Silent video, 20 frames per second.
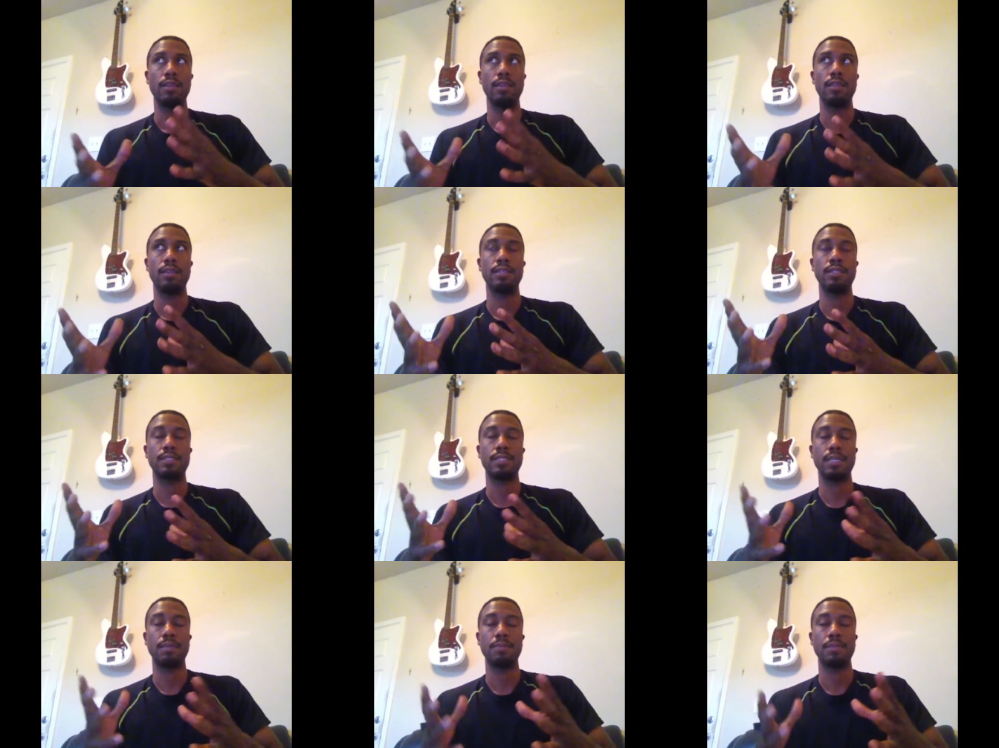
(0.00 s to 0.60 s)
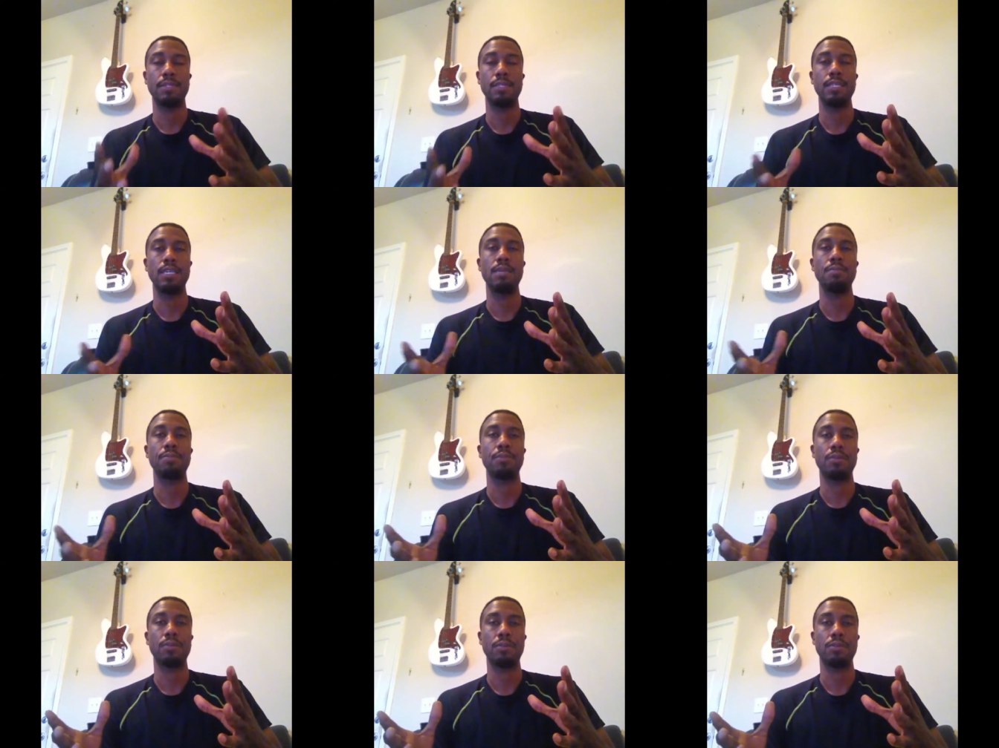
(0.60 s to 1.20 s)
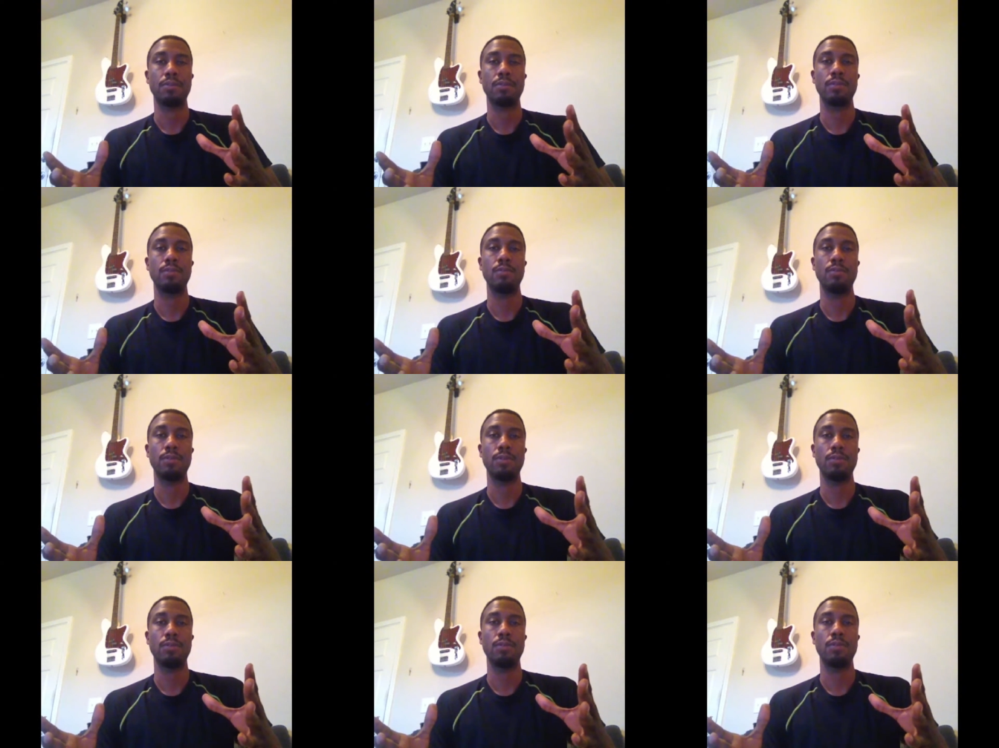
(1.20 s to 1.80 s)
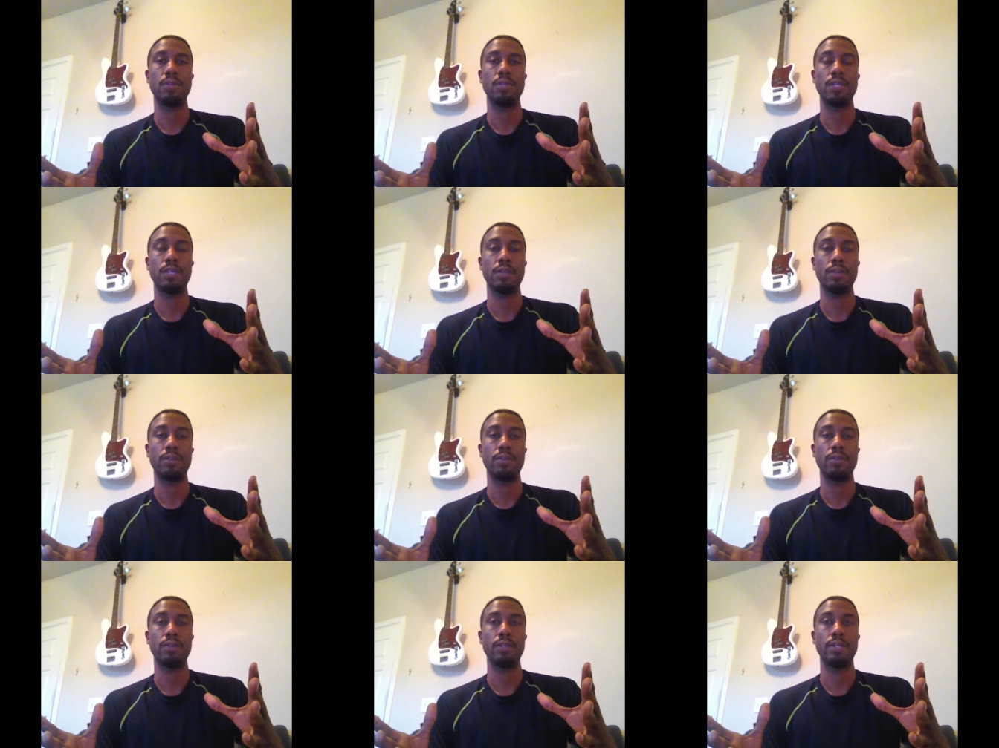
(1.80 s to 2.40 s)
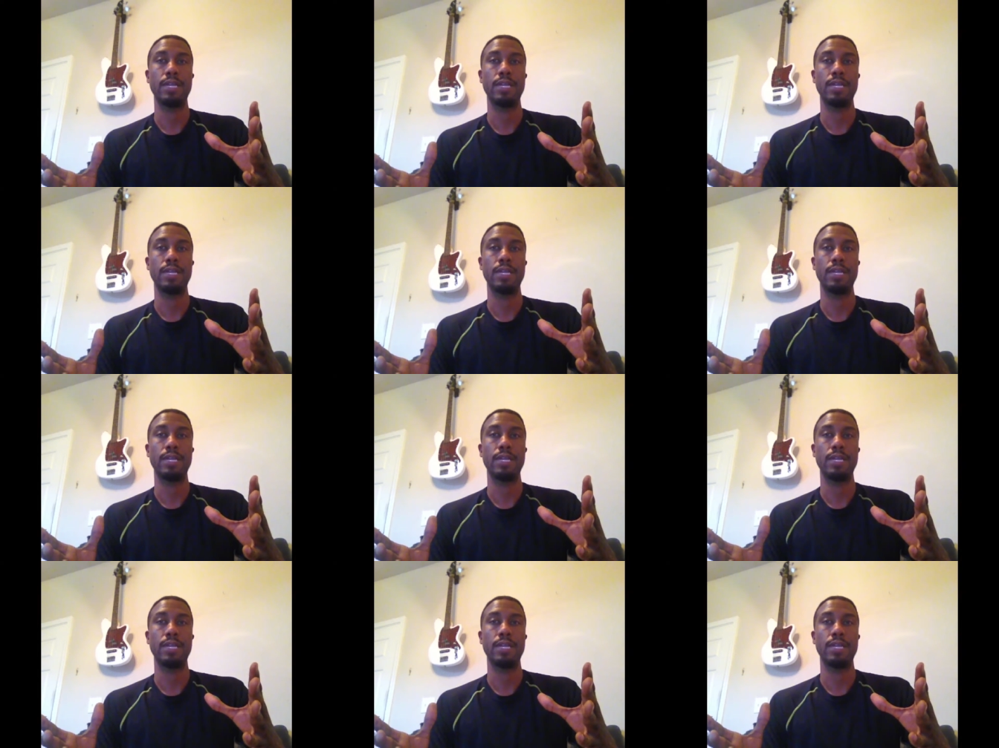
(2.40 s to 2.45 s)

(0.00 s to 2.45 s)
there's something deeper going on here.